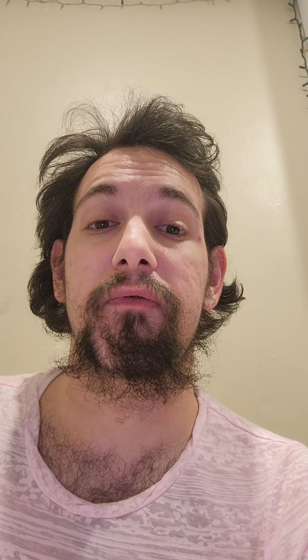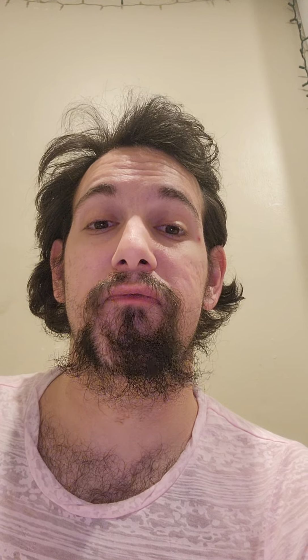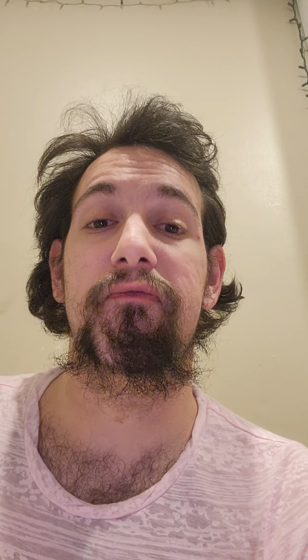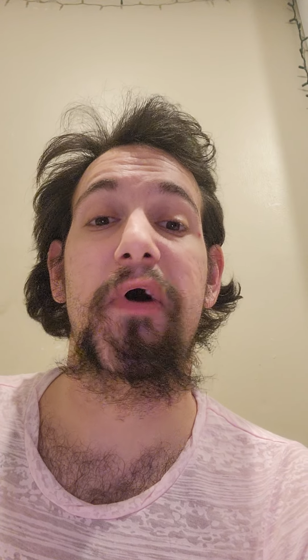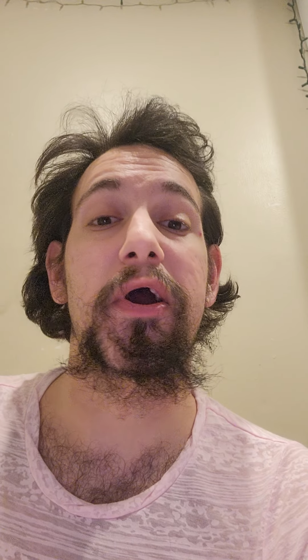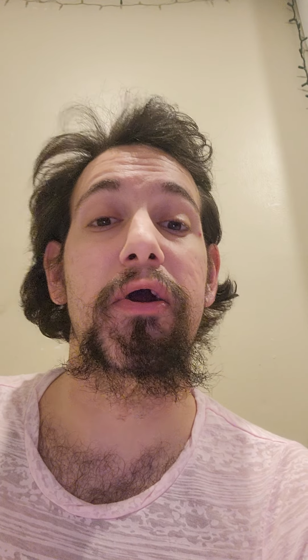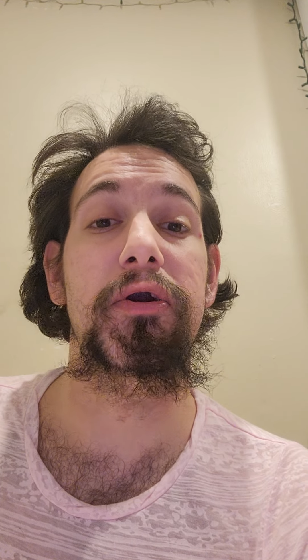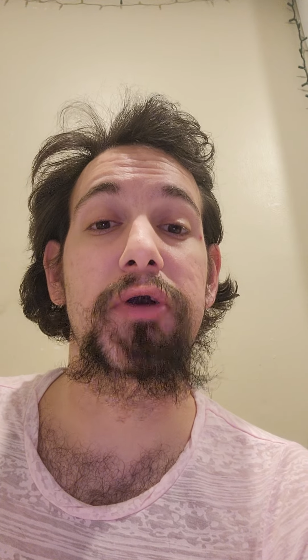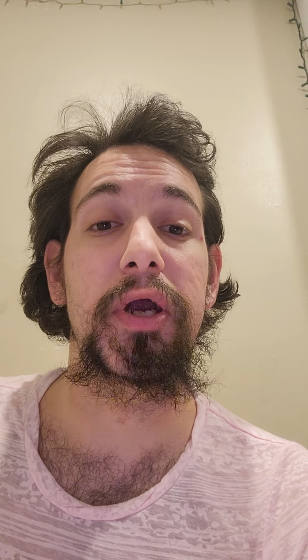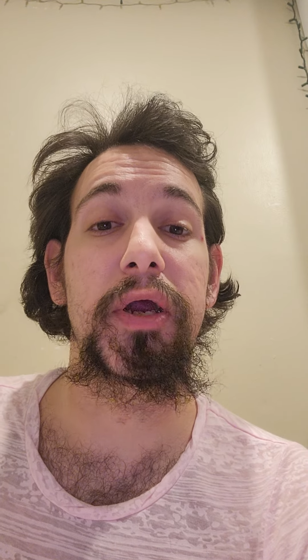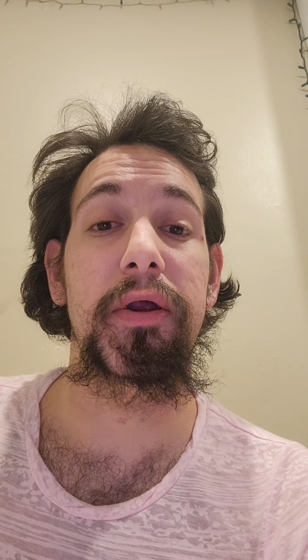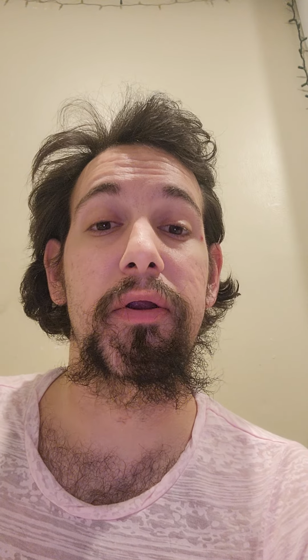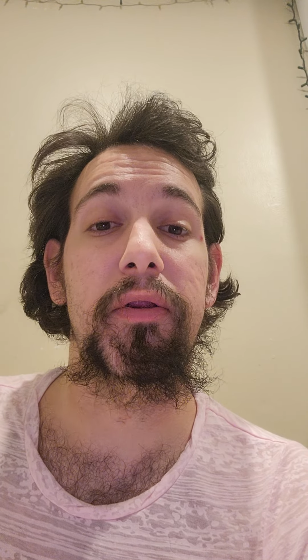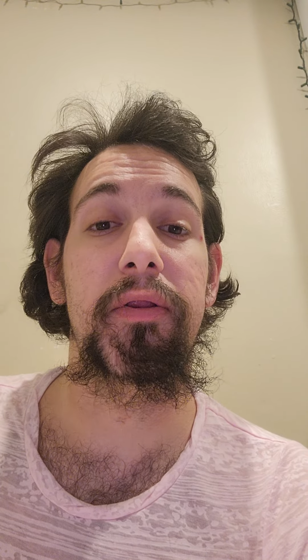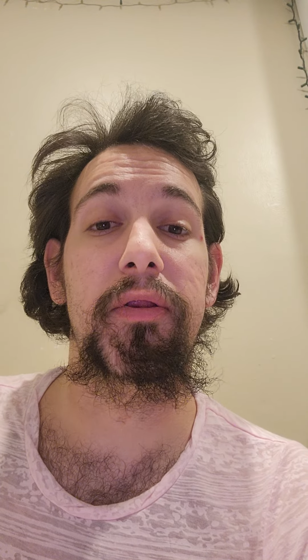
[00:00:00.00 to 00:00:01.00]
Fire
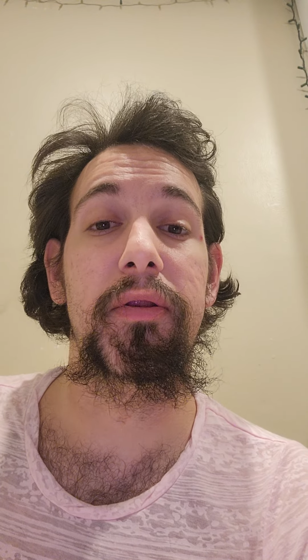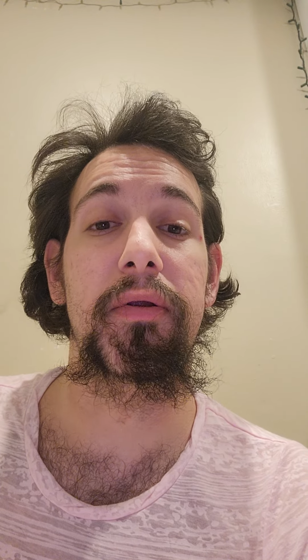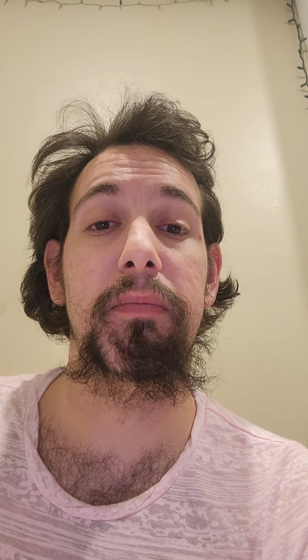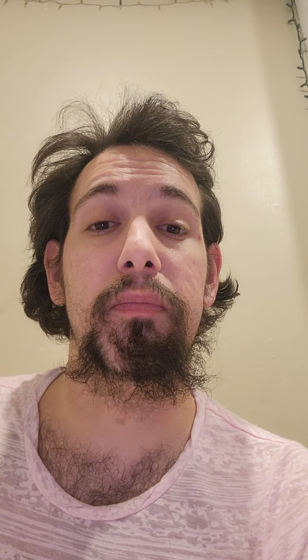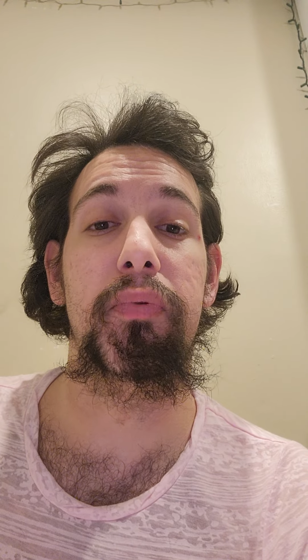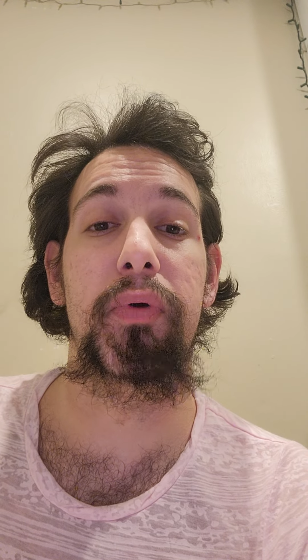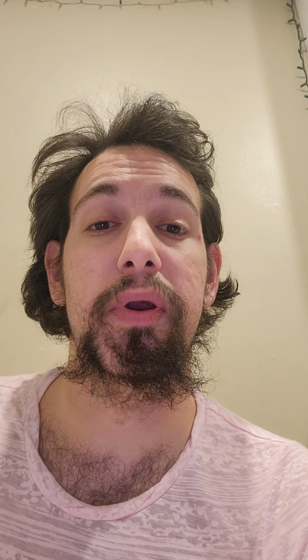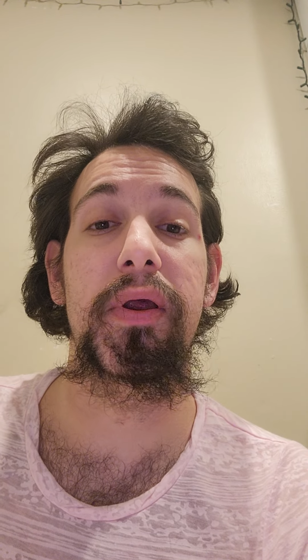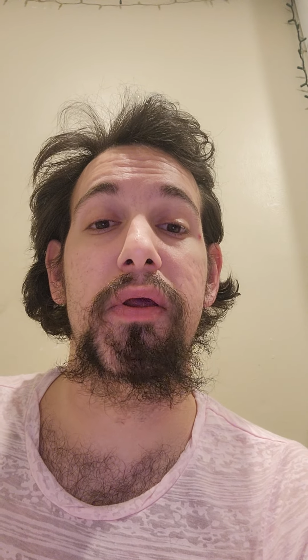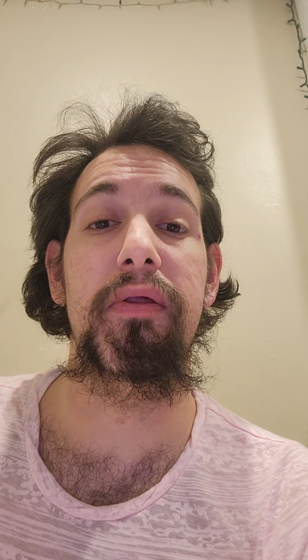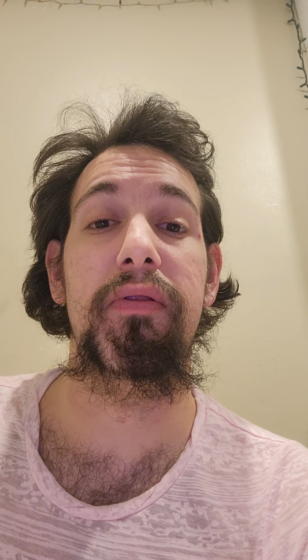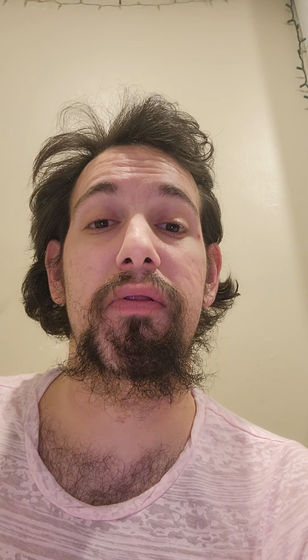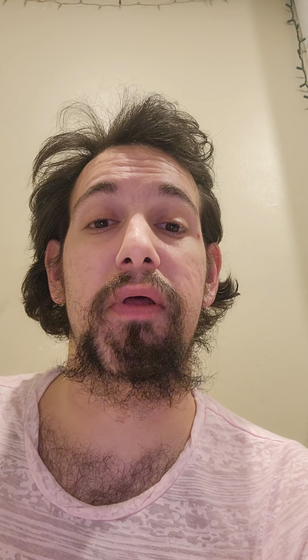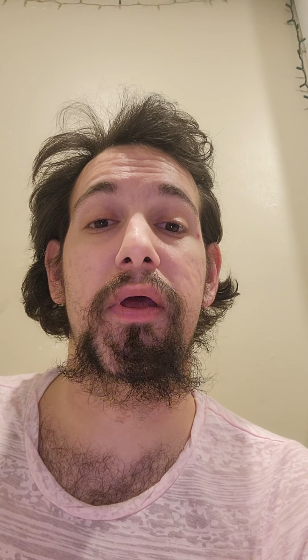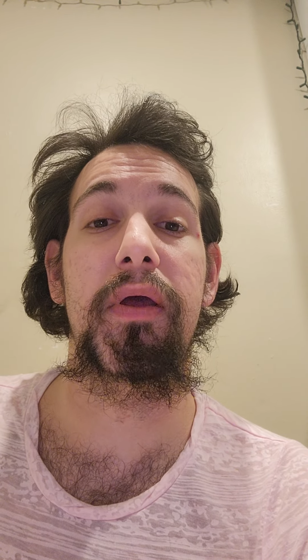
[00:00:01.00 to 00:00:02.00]
drakes
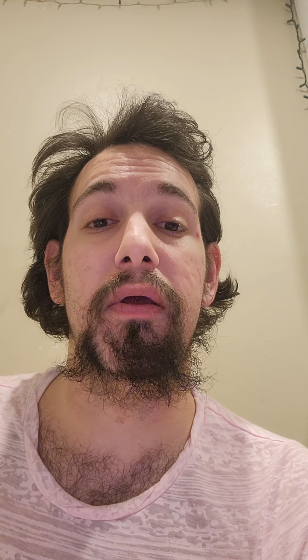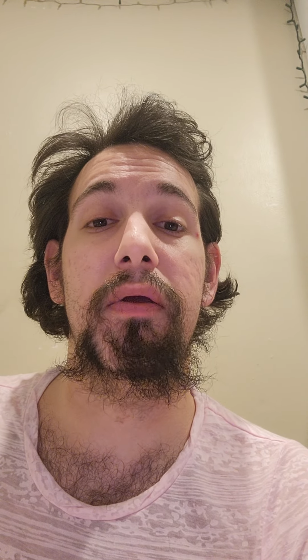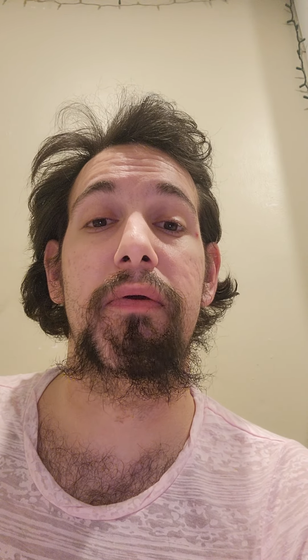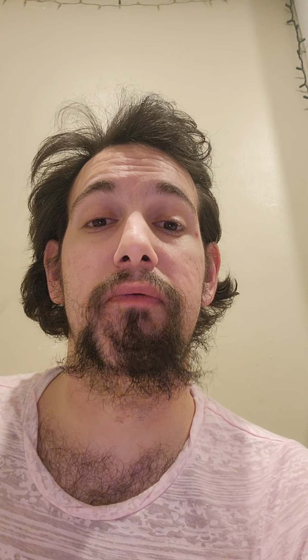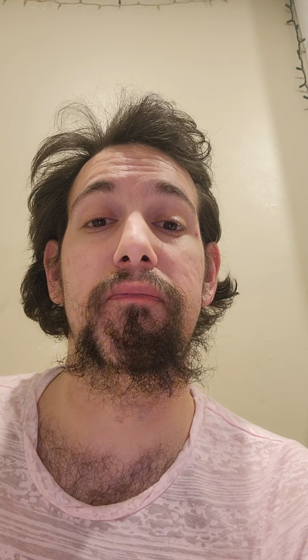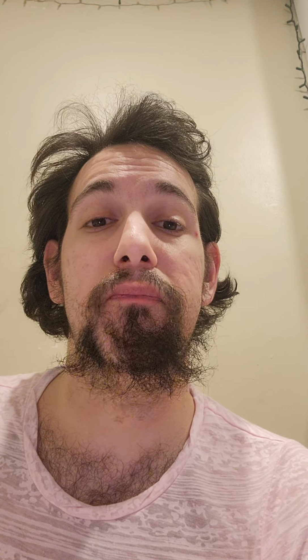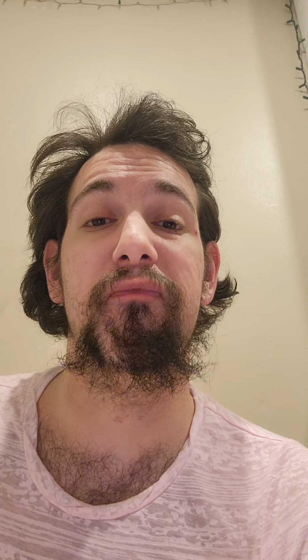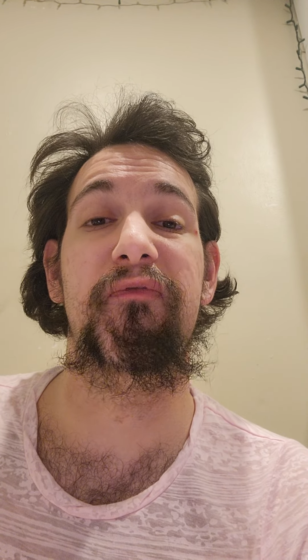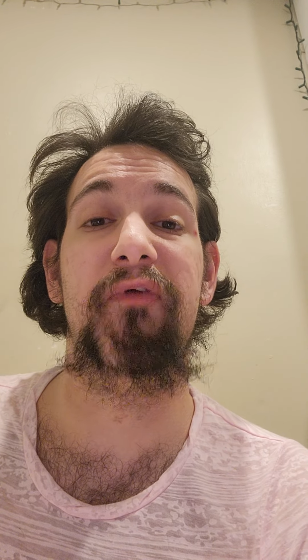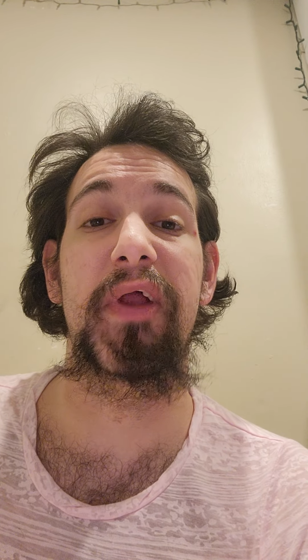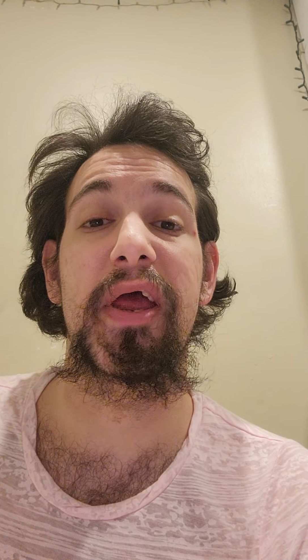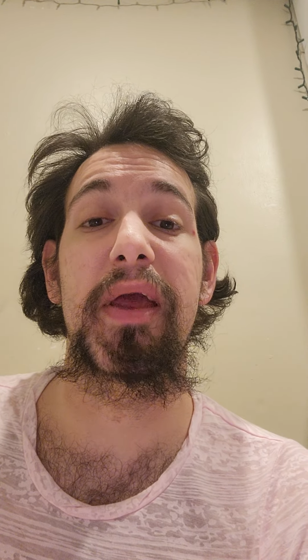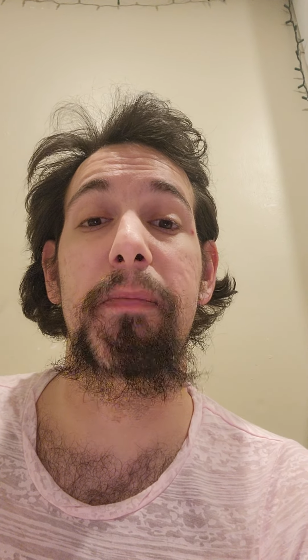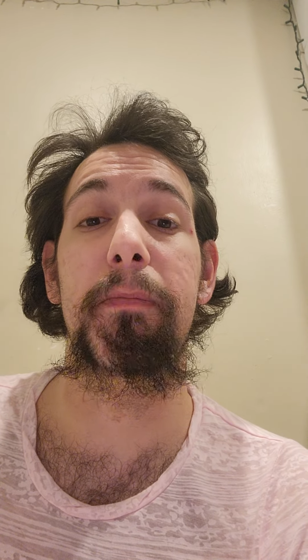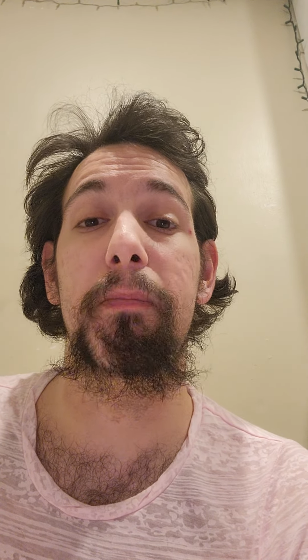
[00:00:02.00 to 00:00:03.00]
breathe a
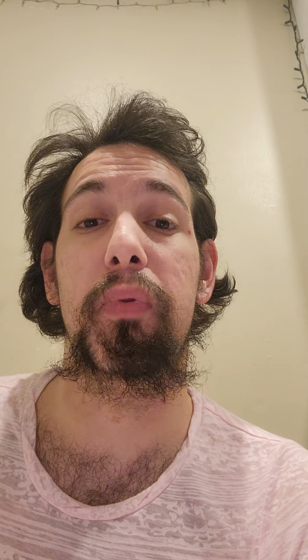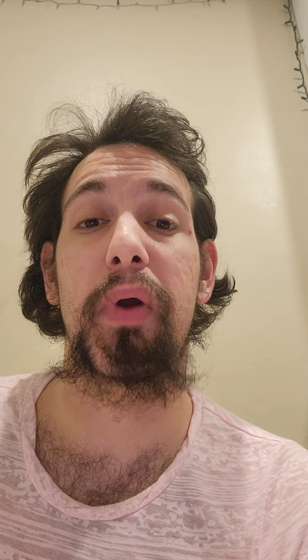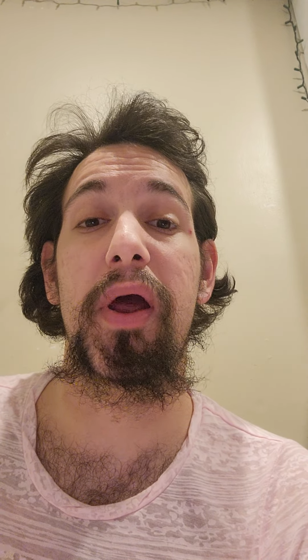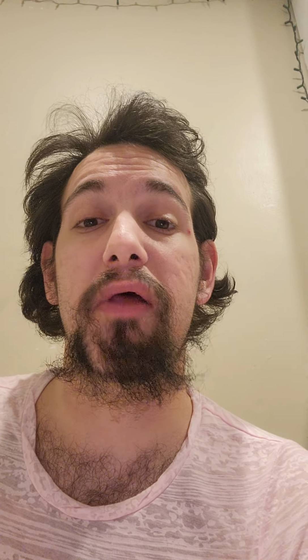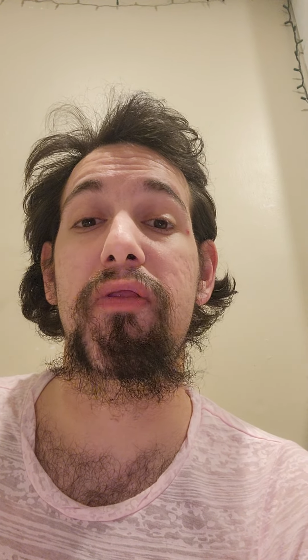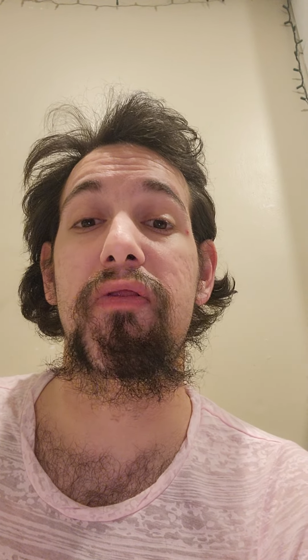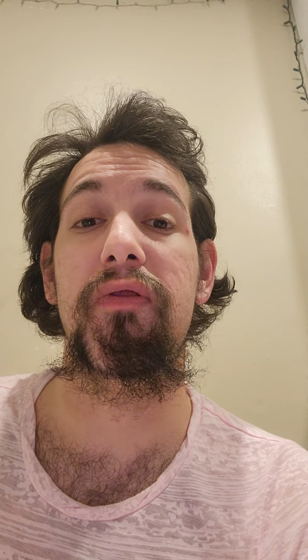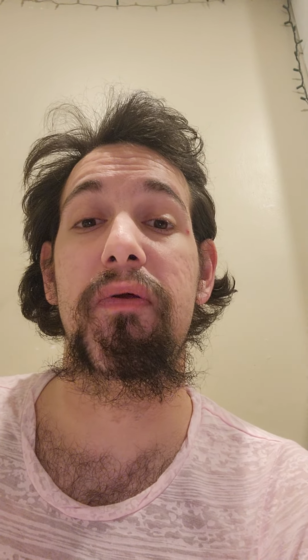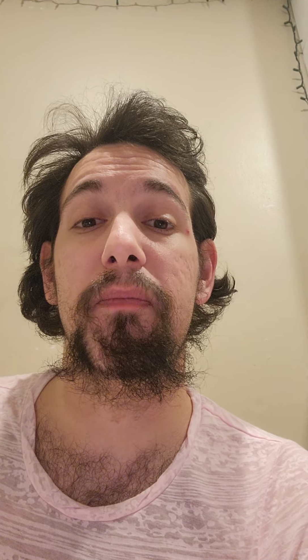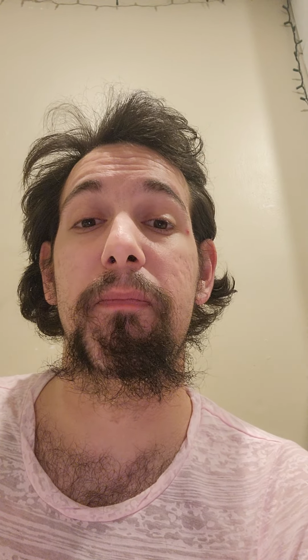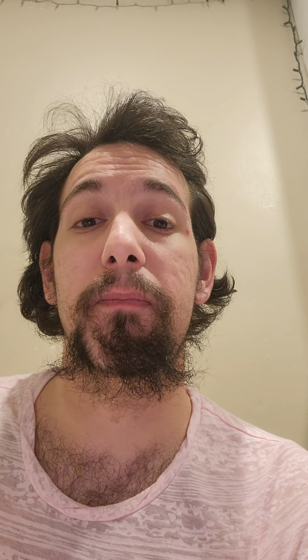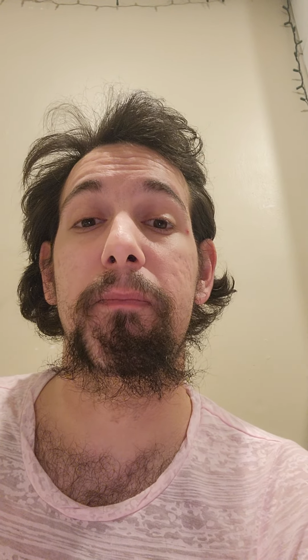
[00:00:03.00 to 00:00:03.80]
flame breath,